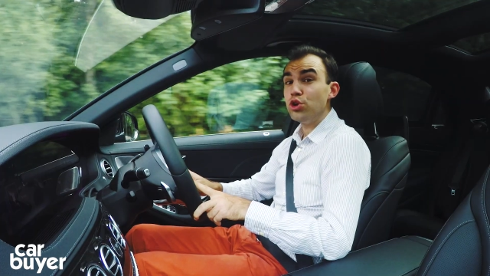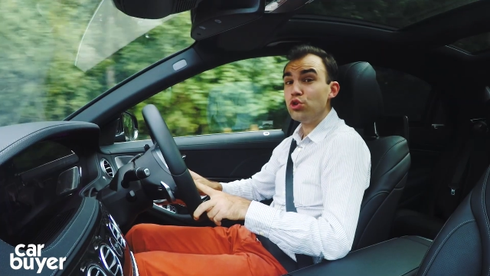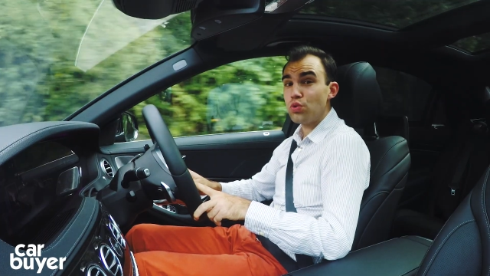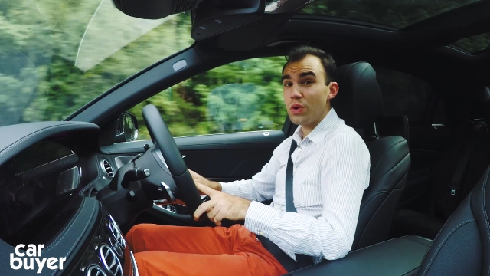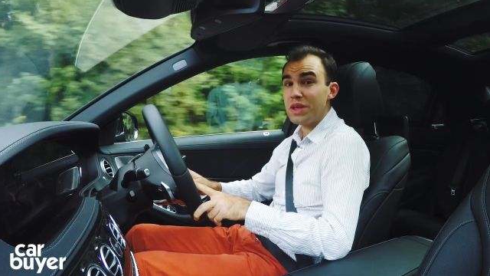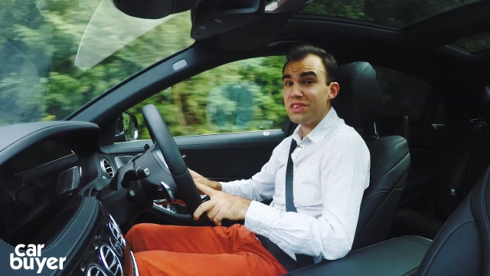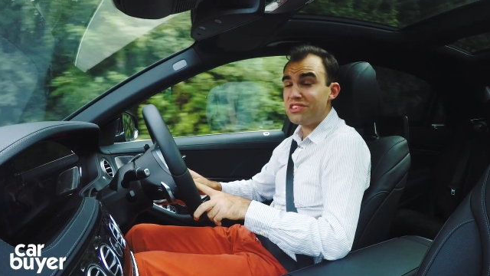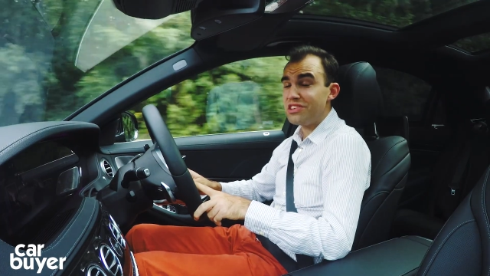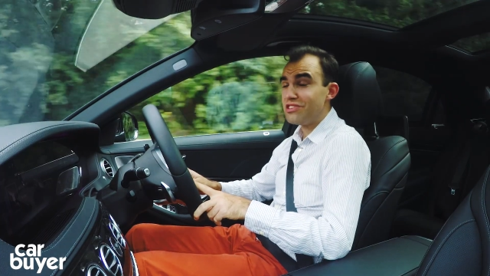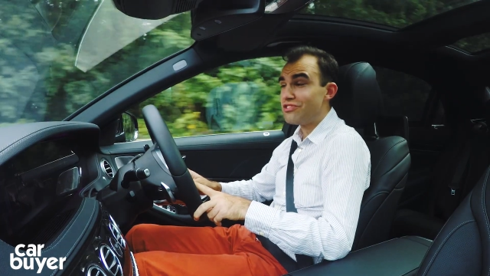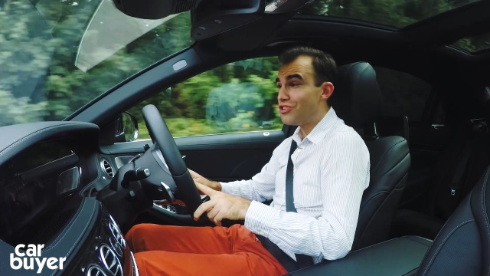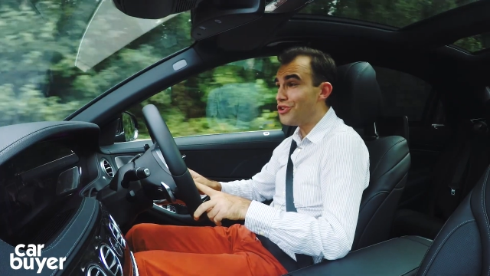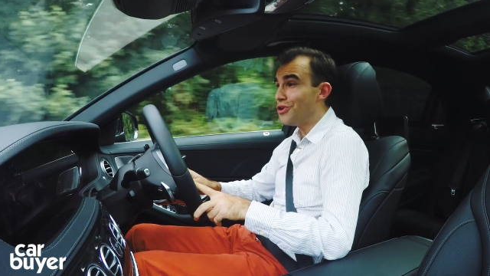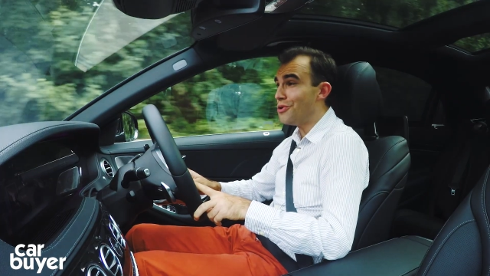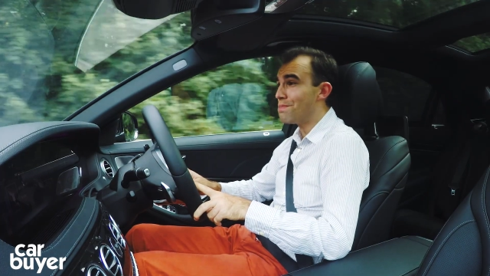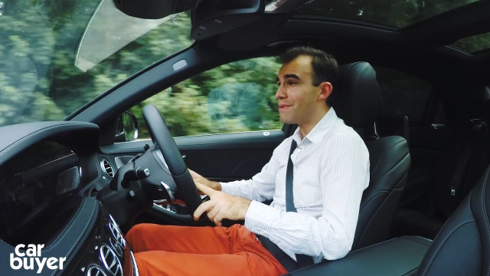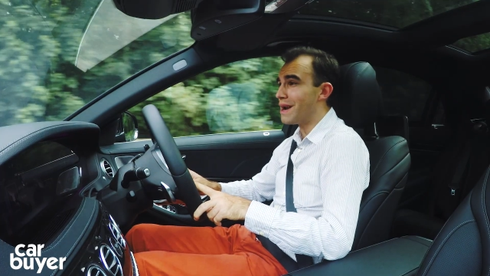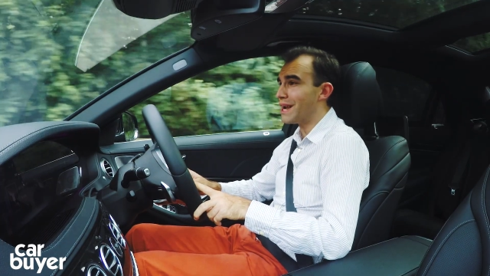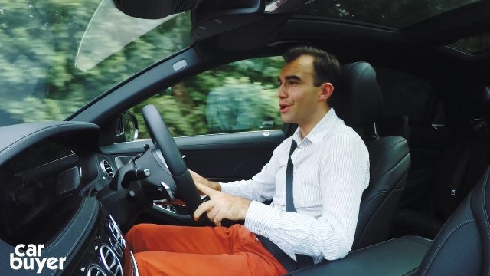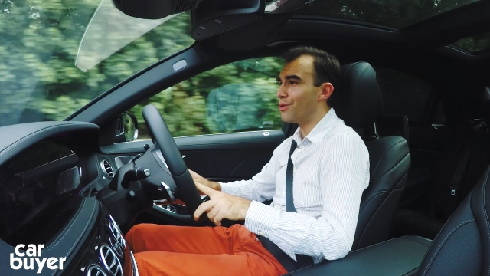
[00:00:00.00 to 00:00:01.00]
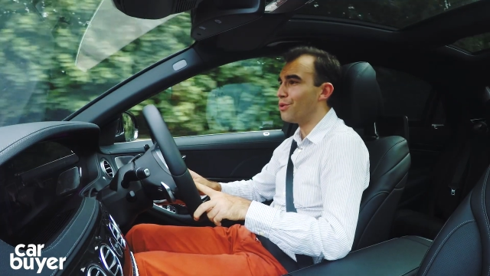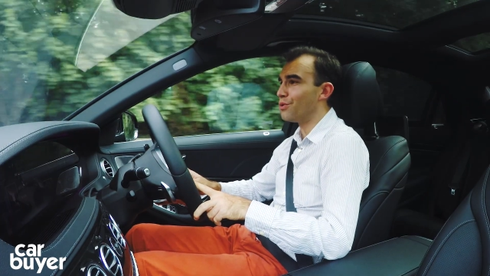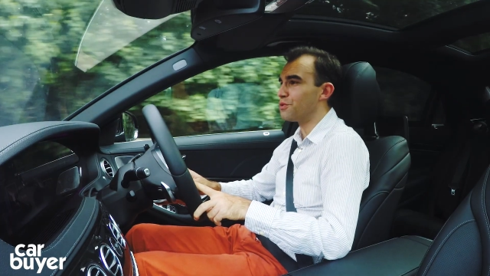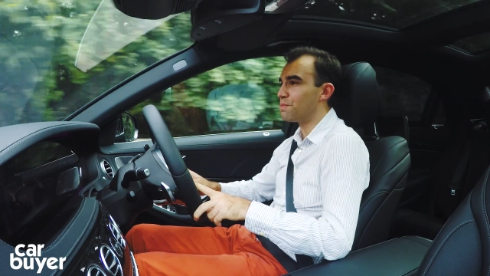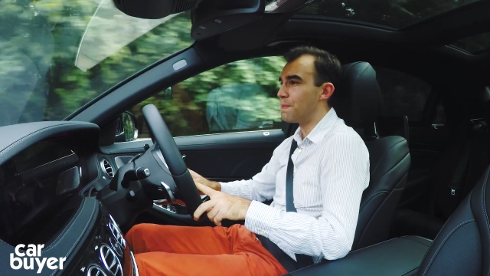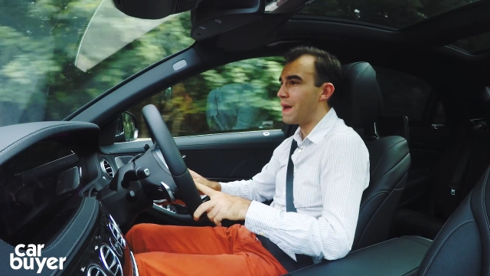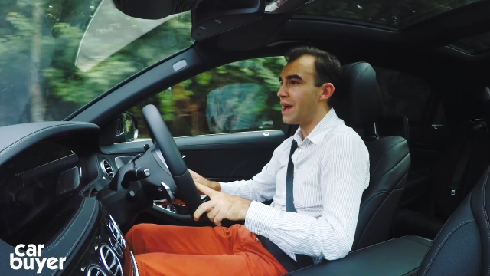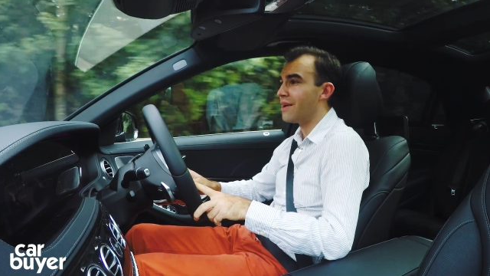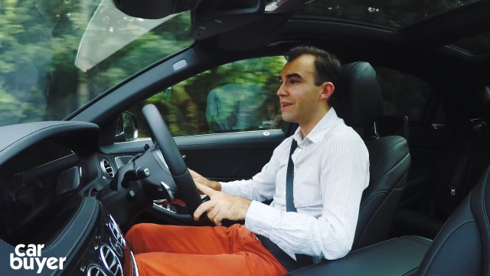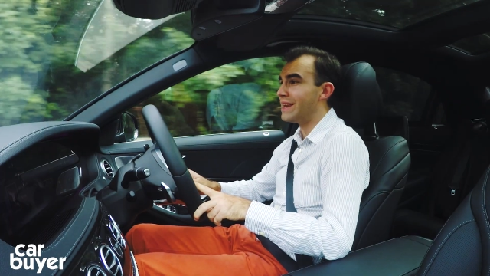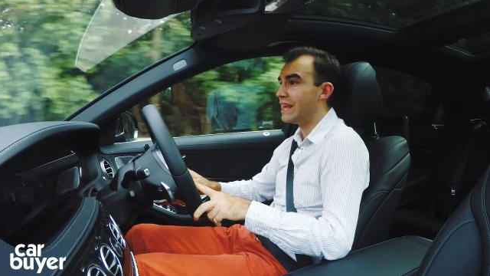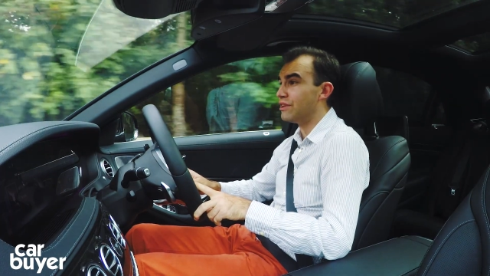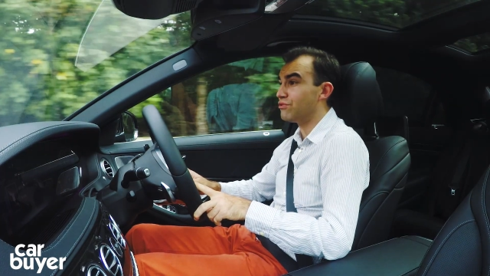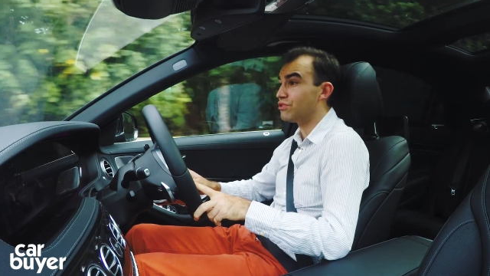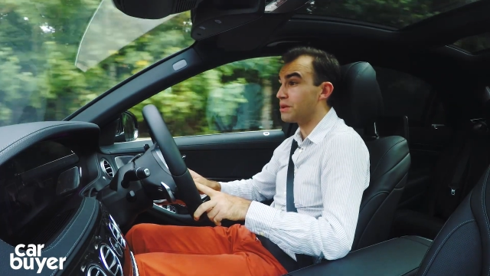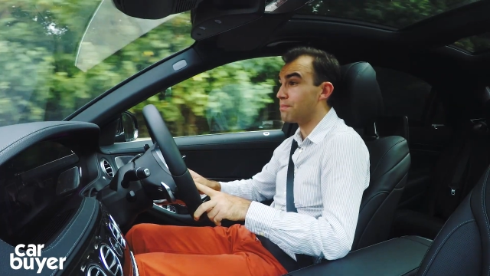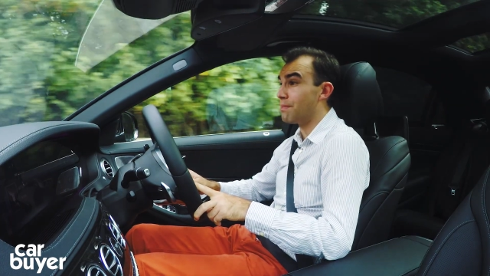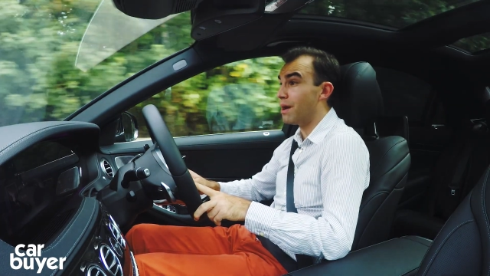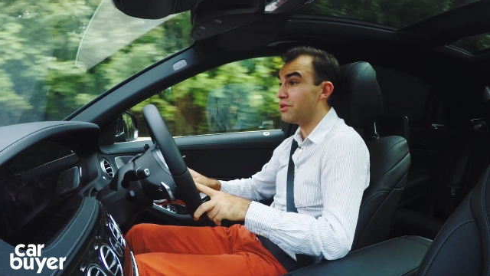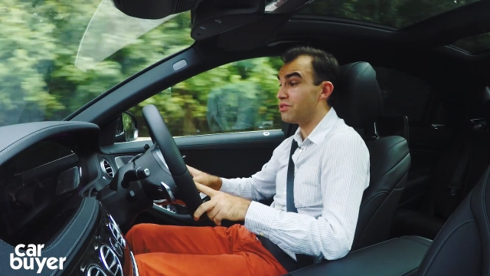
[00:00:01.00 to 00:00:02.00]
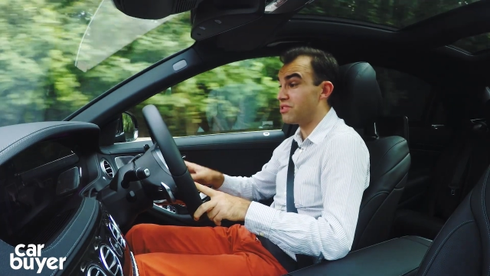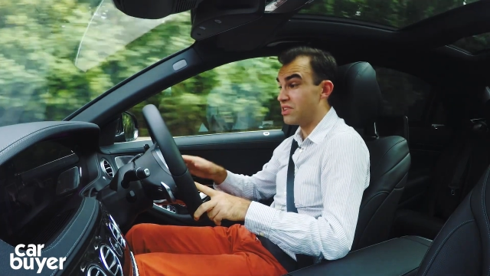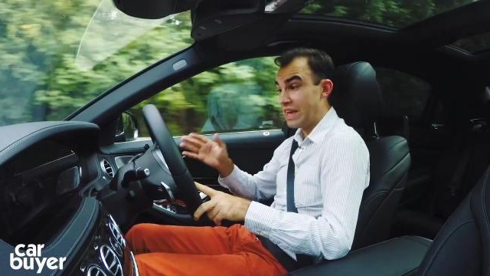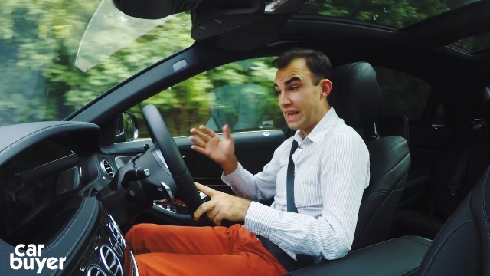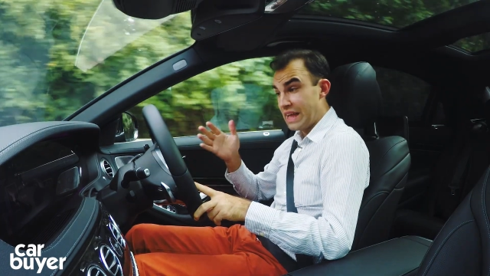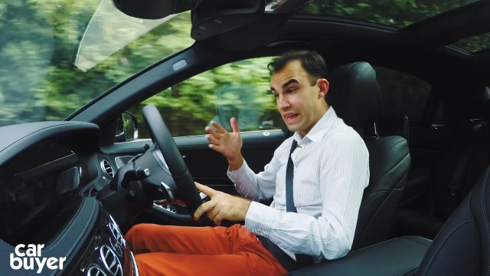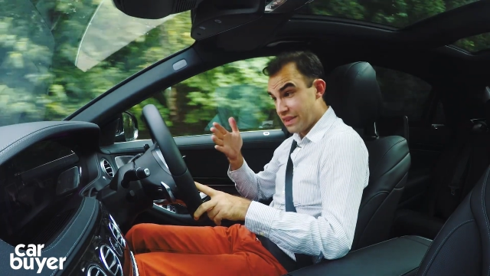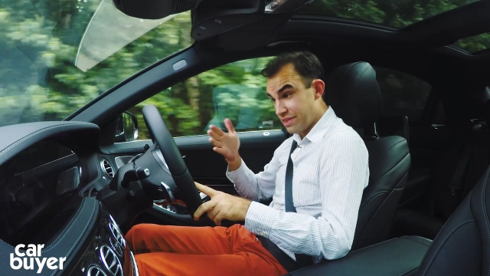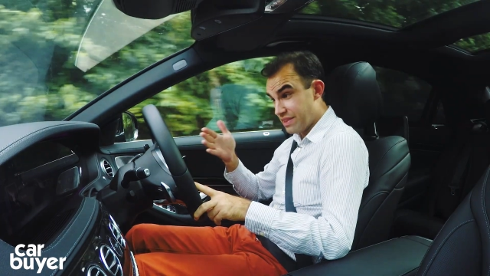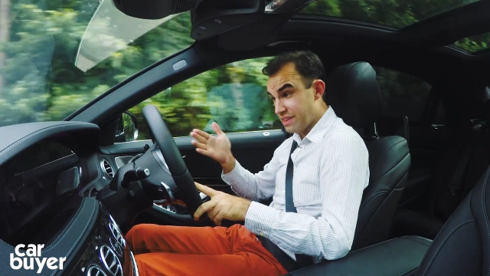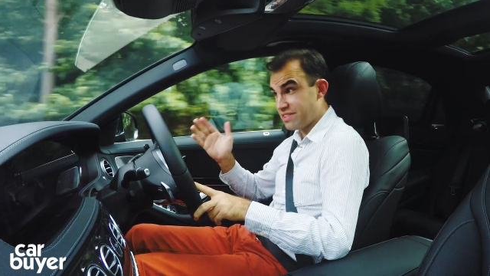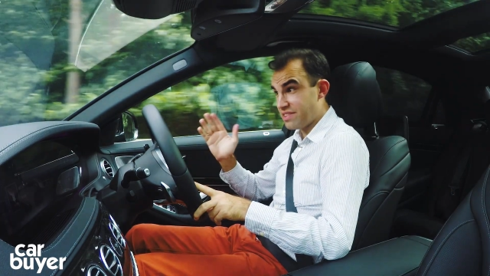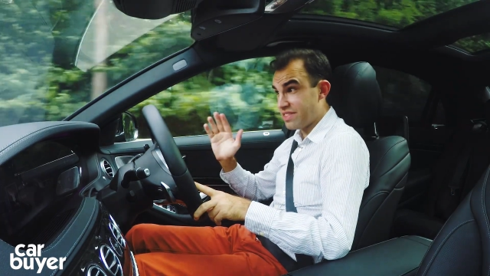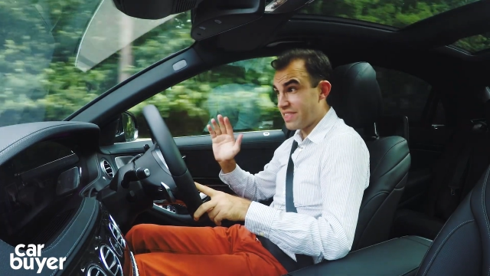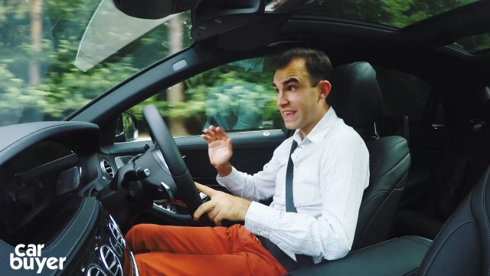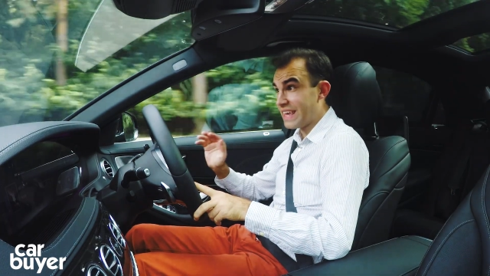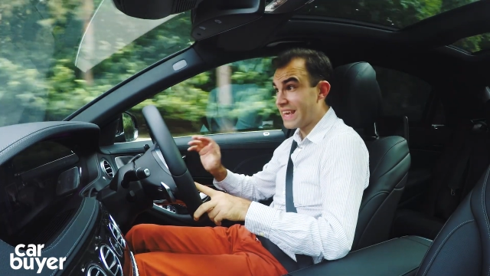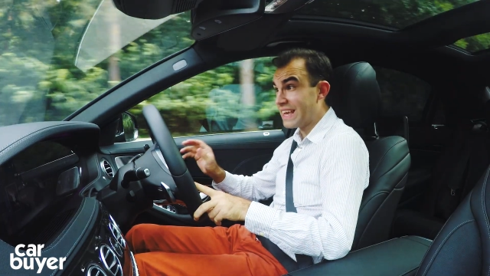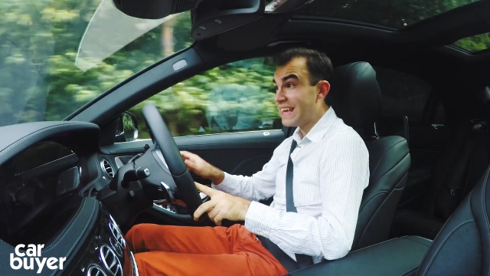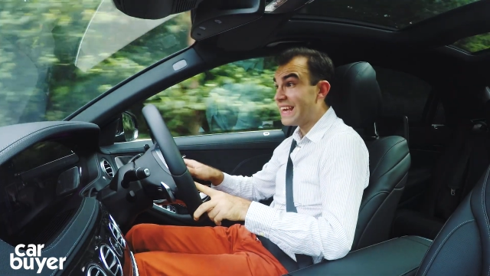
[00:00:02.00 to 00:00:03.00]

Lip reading: 22 brake horsepower electric motor, this thing